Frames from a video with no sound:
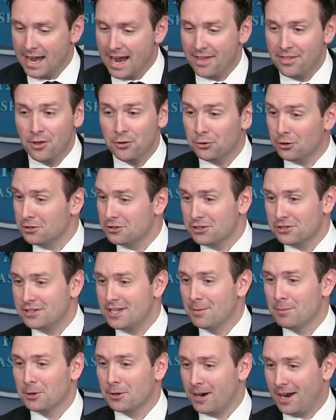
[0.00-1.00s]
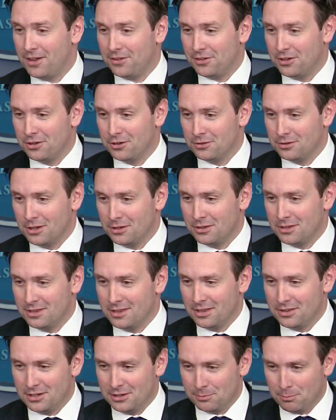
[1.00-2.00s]
And those aren't just Democrats
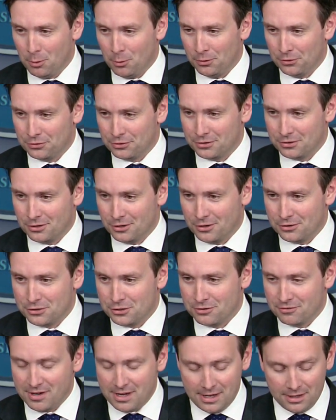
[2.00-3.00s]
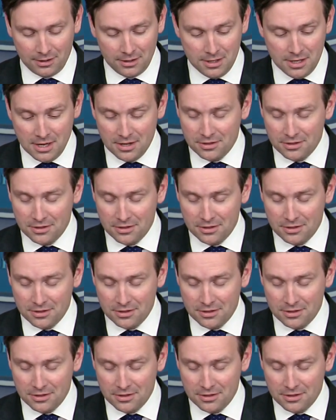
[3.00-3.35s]
that these polls are surveying.